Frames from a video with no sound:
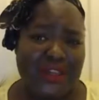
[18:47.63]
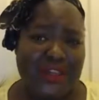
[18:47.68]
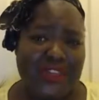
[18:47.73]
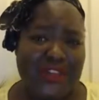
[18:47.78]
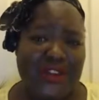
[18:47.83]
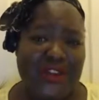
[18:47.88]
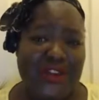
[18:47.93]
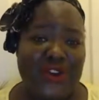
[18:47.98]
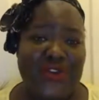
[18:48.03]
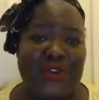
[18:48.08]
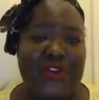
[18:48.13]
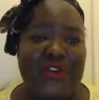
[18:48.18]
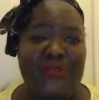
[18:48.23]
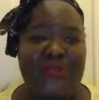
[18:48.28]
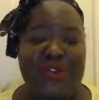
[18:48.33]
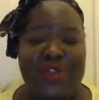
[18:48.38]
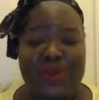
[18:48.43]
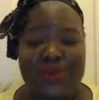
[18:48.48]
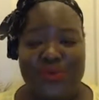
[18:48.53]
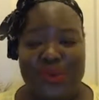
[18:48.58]
You
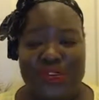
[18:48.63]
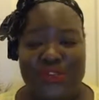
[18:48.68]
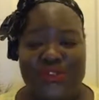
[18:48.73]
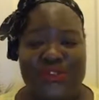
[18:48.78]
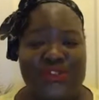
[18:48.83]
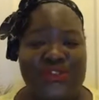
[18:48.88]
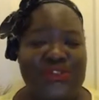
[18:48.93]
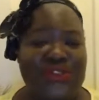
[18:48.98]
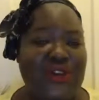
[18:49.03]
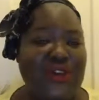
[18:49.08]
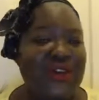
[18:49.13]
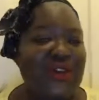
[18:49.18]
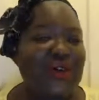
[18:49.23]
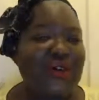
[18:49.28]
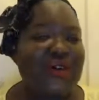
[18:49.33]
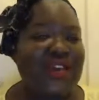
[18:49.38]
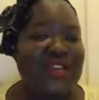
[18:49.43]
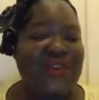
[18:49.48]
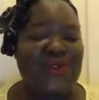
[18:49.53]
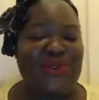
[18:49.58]
reap what you
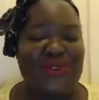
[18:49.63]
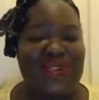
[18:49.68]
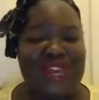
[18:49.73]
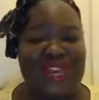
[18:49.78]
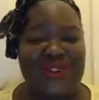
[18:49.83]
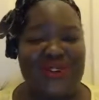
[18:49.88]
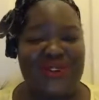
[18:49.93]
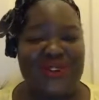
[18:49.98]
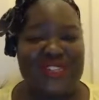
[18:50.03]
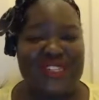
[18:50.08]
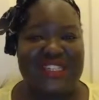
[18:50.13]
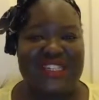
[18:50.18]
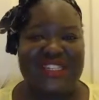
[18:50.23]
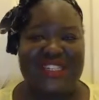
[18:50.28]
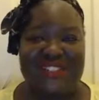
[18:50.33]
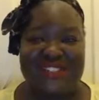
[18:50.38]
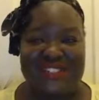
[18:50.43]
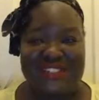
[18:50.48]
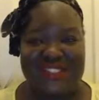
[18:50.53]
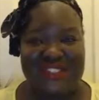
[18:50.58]
sow and all that good
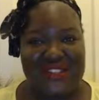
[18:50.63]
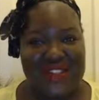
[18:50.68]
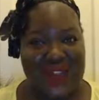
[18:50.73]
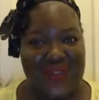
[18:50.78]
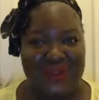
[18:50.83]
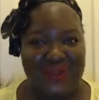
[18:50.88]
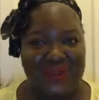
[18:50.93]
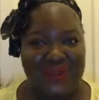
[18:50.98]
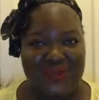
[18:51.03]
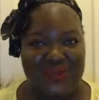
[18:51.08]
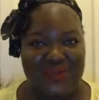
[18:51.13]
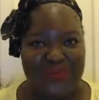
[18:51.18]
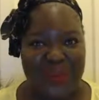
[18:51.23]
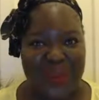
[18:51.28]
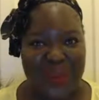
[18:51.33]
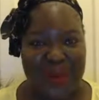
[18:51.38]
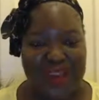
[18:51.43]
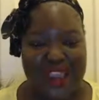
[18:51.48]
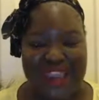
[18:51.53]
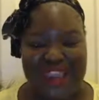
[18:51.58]
stuff.
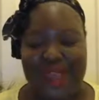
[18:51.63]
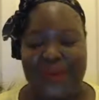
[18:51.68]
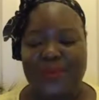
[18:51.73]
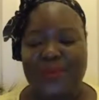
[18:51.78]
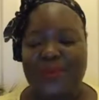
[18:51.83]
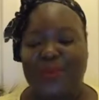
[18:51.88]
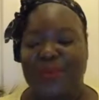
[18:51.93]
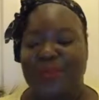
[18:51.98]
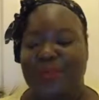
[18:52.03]
All right.